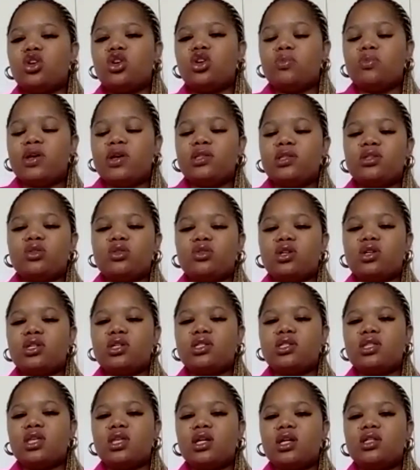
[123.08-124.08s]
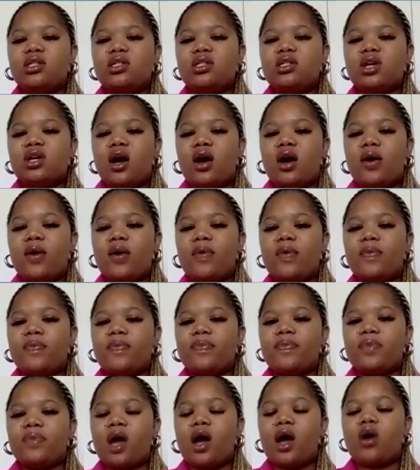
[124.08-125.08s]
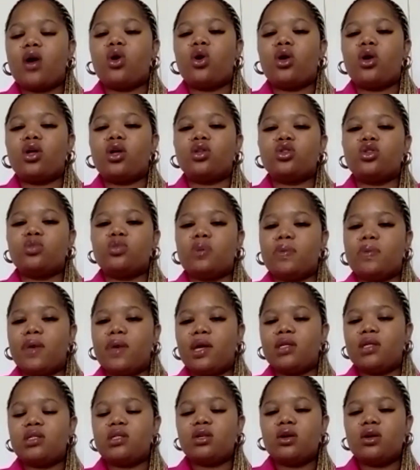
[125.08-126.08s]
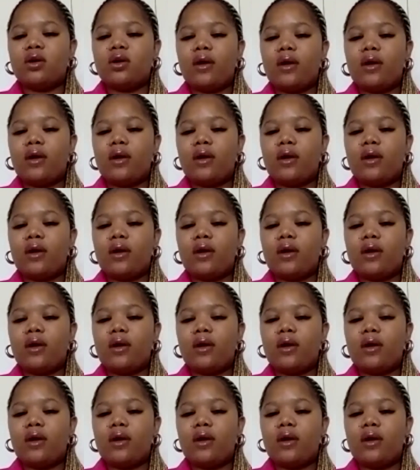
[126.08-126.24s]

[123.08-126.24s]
documentaries that um, are going to be made?